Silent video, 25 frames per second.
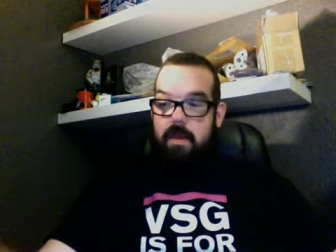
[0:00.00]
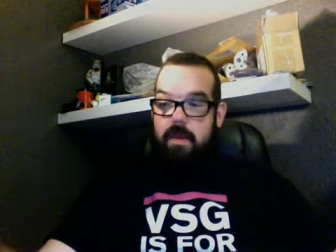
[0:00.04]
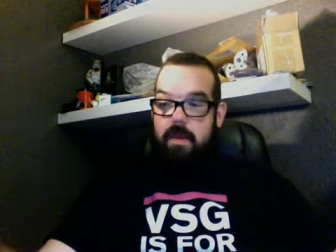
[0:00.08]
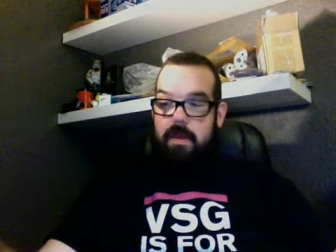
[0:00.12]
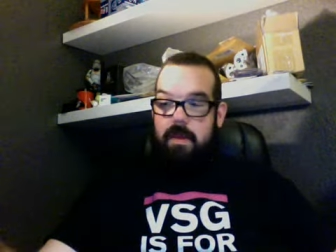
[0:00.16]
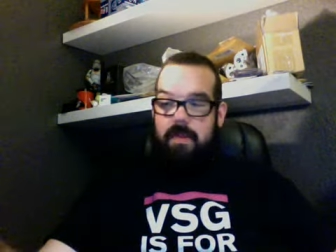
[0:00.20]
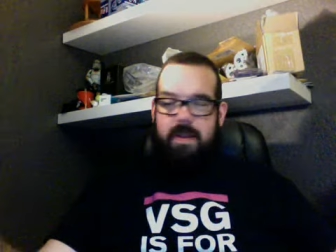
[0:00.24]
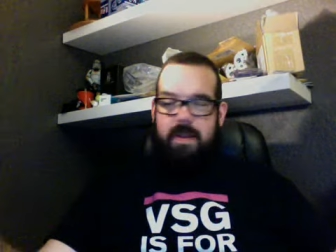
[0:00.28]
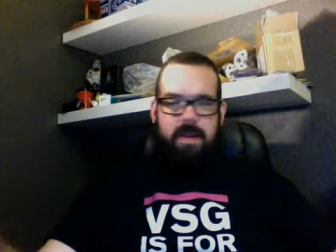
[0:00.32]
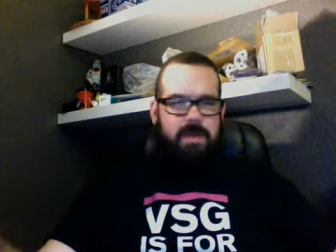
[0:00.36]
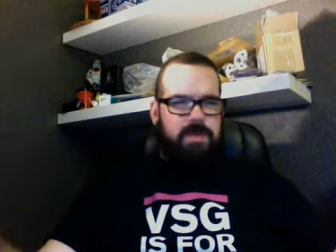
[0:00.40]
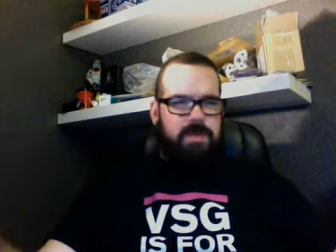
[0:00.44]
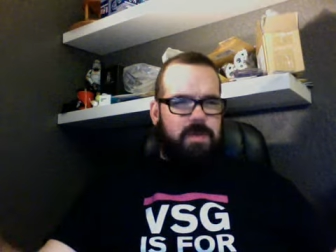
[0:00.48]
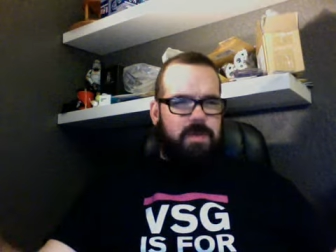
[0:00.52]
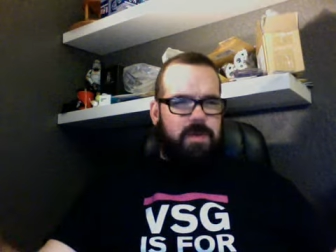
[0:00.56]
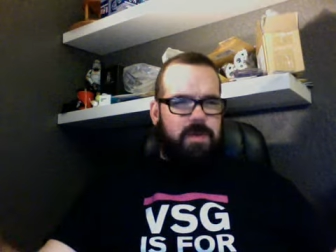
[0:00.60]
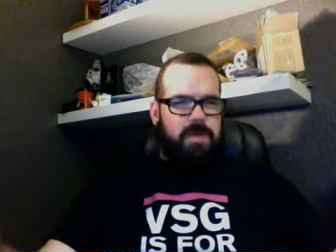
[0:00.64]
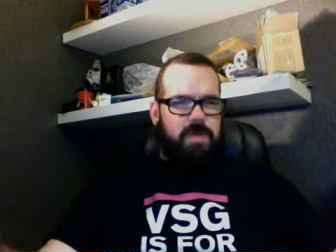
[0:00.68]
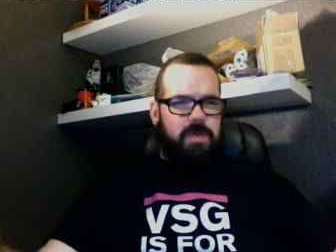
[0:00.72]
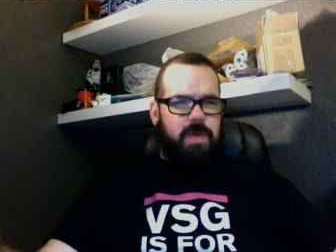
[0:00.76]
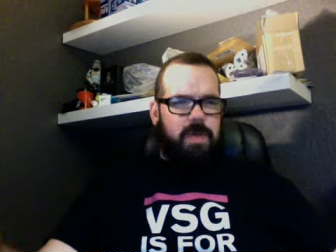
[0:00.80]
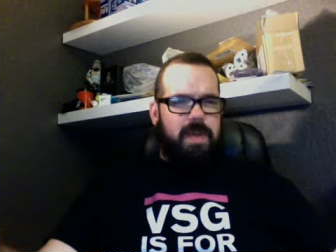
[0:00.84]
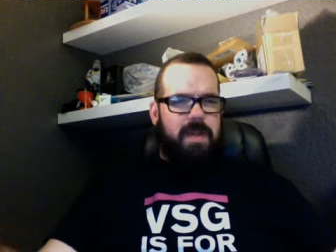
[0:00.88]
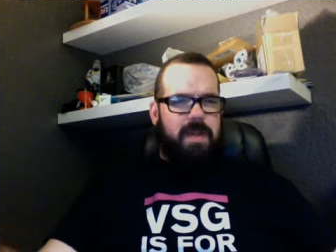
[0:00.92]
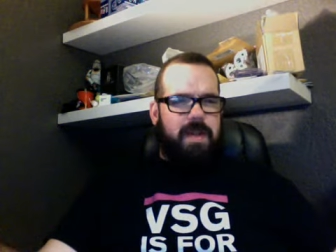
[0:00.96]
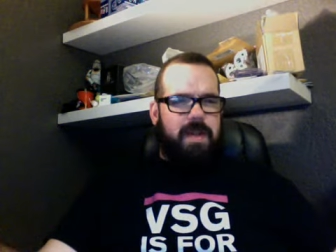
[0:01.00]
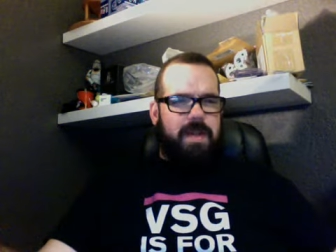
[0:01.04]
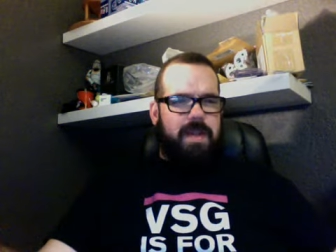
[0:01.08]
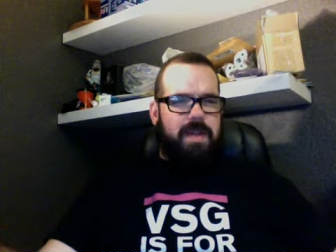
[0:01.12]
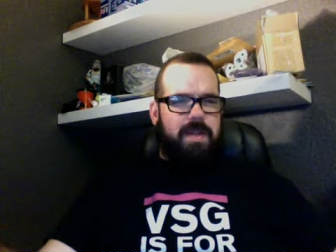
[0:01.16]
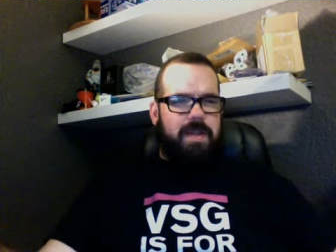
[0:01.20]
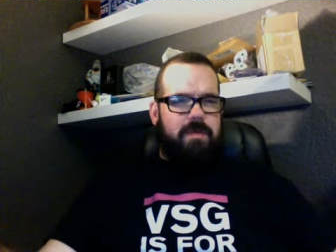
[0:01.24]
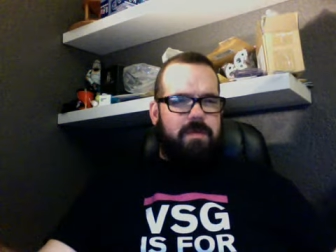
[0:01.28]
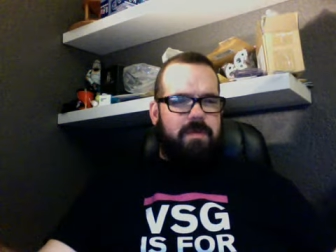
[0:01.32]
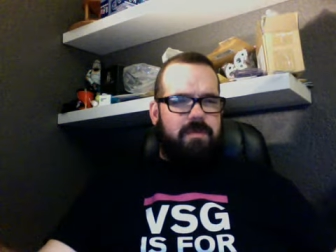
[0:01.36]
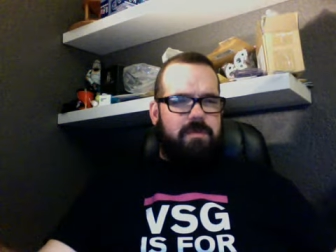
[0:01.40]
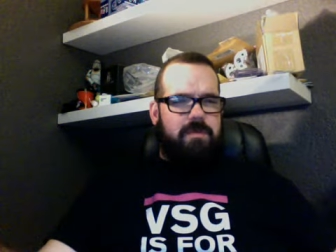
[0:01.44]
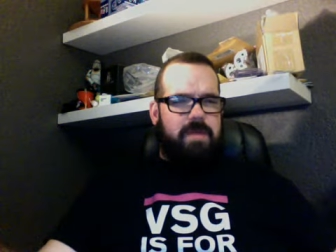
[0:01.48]
Then also, it's weird. I got an
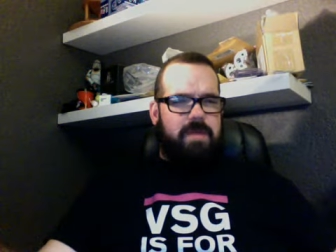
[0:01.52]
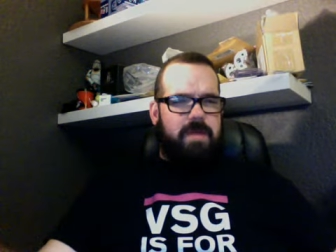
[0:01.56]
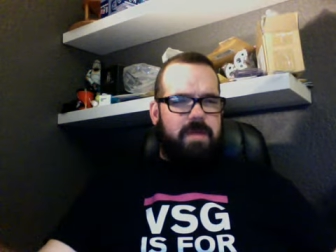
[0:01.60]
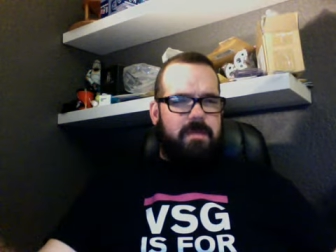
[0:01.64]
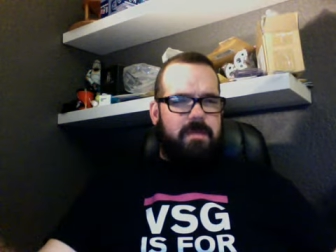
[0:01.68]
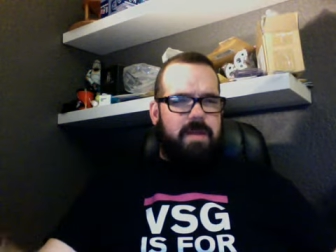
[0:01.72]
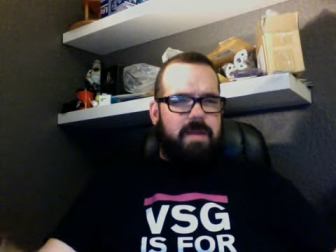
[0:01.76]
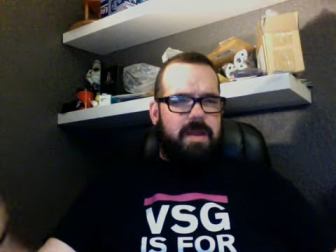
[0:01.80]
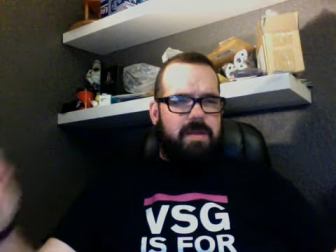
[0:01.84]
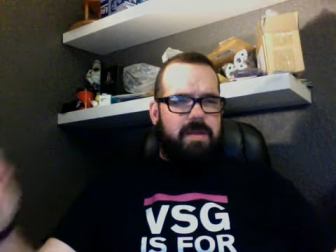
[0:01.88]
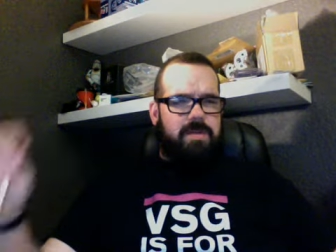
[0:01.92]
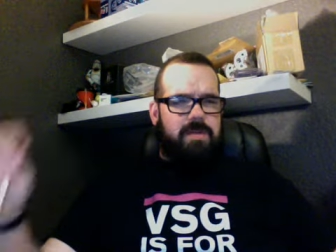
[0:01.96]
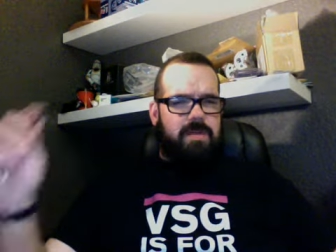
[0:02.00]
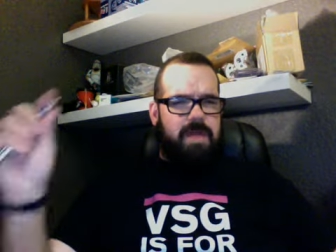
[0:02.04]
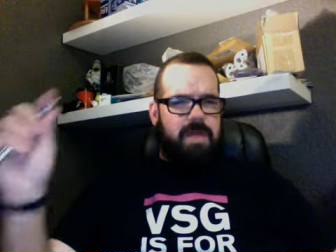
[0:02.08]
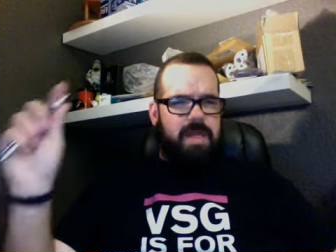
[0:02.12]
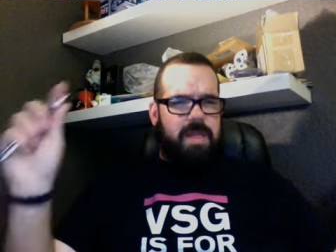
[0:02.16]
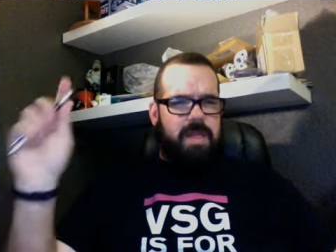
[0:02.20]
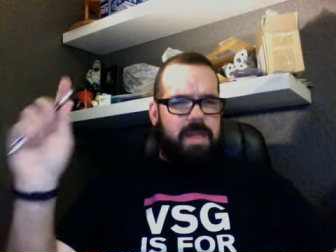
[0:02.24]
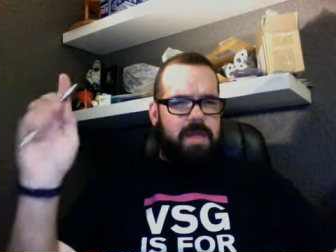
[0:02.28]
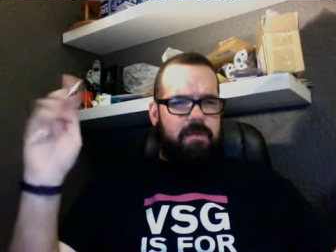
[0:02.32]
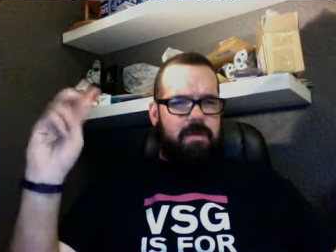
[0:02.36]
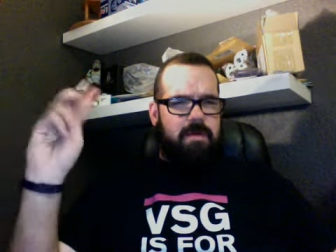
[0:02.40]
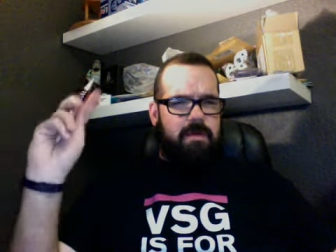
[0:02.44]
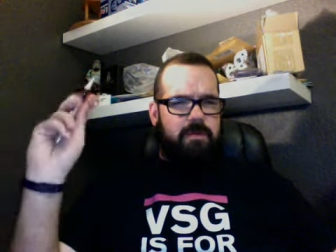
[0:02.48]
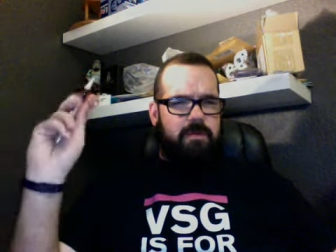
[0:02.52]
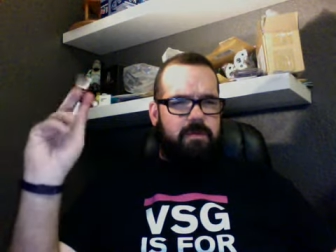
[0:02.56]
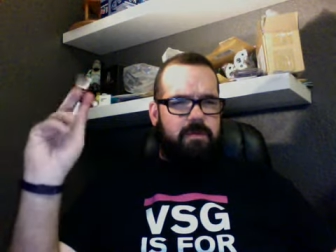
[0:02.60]
email from them, and I also got an email